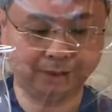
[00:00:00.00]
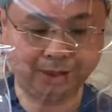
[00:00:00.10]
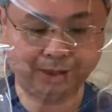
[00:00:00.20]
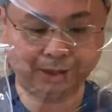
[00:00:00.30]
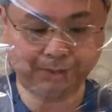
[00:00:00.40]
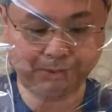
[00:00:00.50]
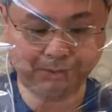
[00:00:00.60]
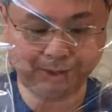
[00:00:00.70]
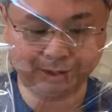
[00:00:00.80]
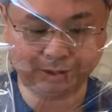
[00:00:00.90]
And I
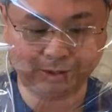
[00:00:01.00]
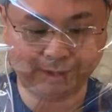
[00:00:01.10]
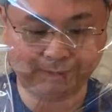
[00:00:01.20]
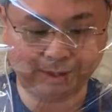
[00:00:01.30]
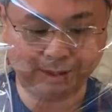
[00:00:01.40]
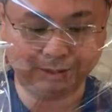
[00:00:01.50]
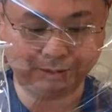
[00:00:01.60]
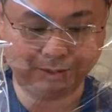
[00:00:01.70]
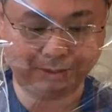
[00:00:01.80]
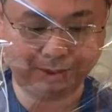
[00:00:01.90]
put my strap on
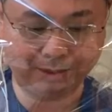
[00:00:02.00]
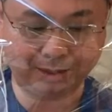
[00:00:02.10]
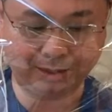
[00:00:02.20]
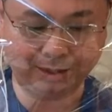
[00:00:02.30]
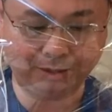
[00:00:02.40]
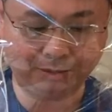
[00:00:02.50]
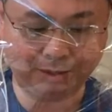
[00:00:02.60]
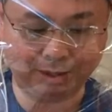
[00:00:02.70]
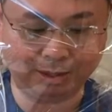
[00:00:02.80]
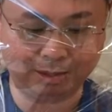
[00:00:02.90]
around my neck. It
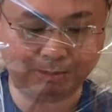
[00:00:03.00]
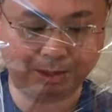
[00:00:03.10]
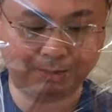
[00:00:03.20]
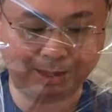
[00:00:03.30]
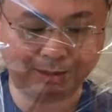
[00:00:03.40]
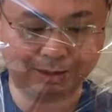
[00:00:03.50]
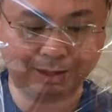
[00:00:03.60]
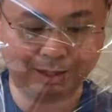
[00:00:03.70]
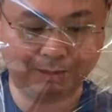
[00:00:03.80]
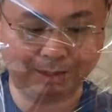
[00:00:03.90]
only needs to be about the
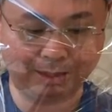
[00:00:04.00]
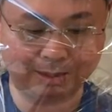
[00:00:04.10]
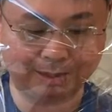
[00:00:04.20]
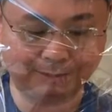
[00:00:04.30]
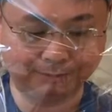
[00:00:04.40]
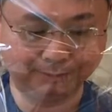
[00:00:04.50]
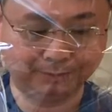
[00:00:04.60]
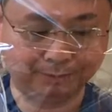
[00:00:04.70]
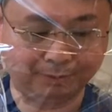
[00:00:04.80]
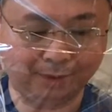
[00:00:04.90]
same as
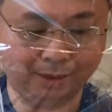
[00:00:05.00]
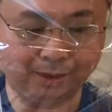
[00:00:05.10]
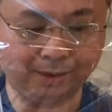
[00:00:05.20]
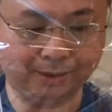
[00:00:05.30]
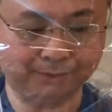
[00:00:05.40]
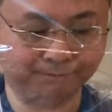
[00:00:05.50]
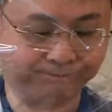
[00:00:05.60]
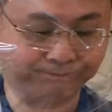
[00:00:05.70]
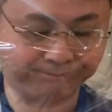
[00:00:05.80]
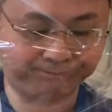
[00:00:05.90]
a
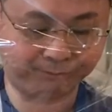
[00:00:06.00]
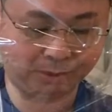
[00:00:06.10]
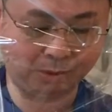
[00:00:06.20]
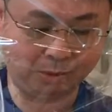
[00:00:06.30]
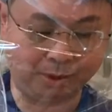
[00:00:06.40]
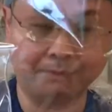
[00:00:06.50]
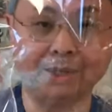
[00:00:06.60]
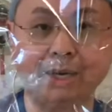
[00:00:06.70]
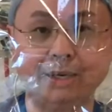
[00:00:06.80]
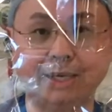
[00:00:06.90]

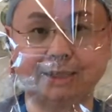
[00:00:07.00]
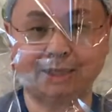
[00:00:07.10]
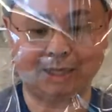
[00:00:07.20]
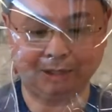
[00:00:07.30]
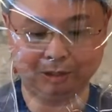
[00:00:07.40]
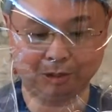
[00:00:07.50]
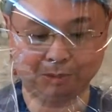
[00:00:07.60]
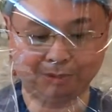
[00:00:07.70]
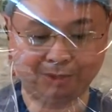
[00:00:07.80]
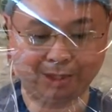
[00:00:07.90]
a necktie in
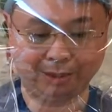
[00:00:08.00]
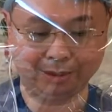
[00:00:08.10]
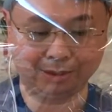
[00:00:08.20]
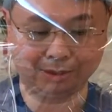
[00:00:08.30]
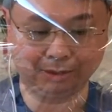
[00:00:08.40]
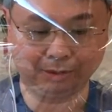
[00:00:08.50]
terms of tightness.